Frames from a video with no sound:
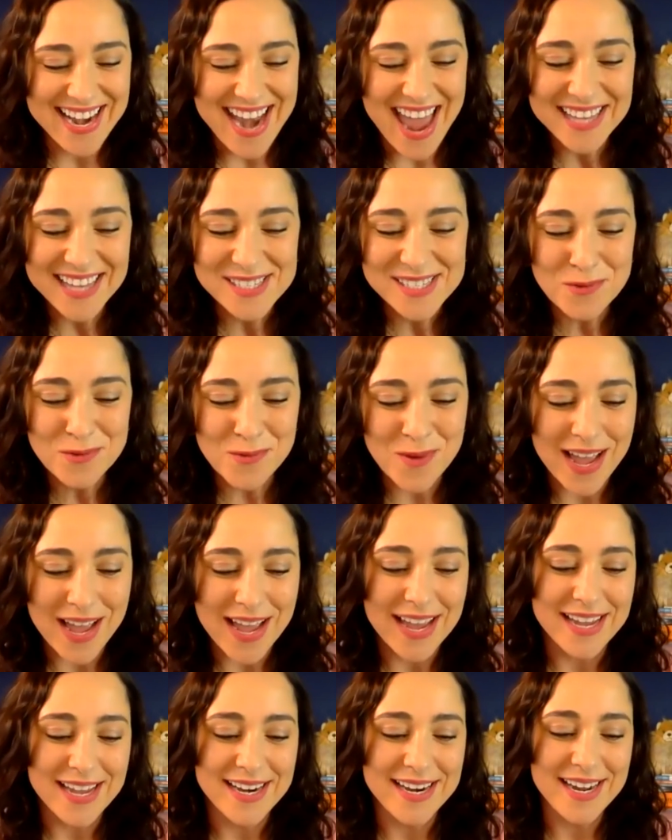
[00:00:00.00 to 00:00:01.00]
Next
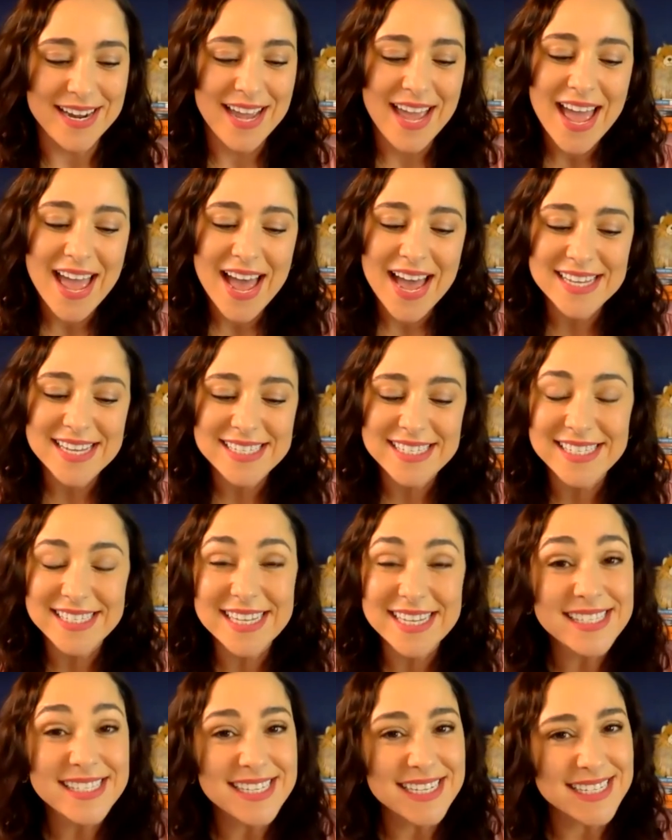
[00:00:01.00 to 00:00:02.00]
one,
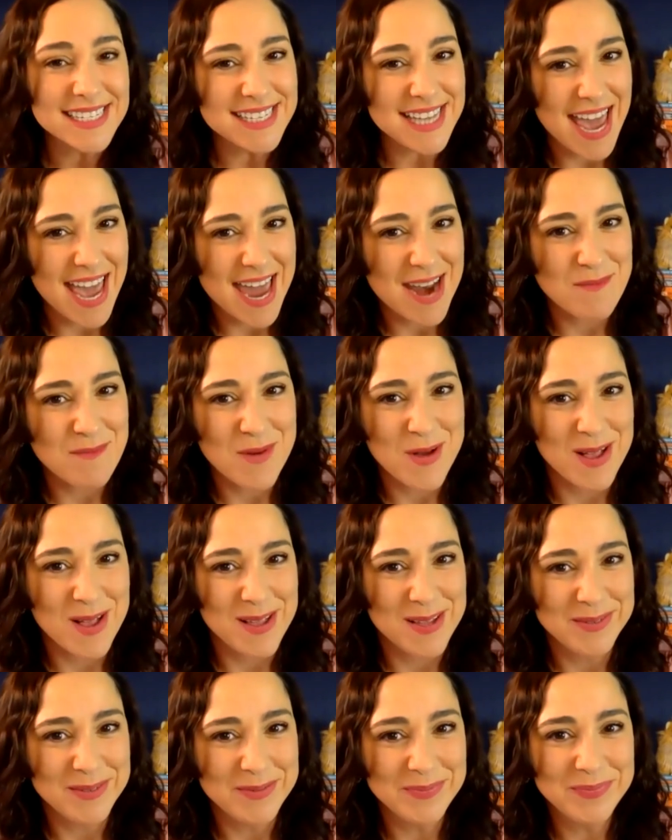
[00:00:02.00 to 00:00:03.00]
assistance
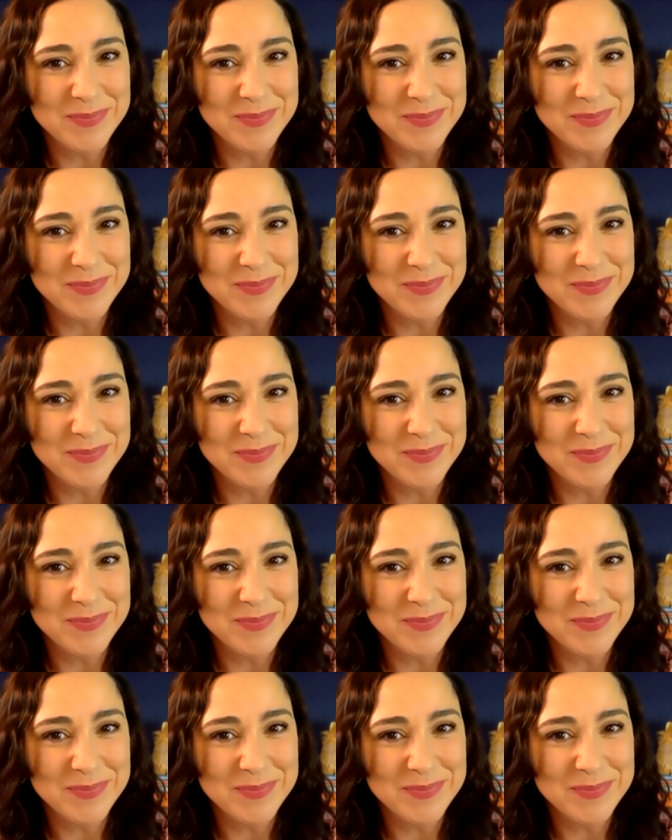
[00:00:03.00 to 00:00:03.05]
animal.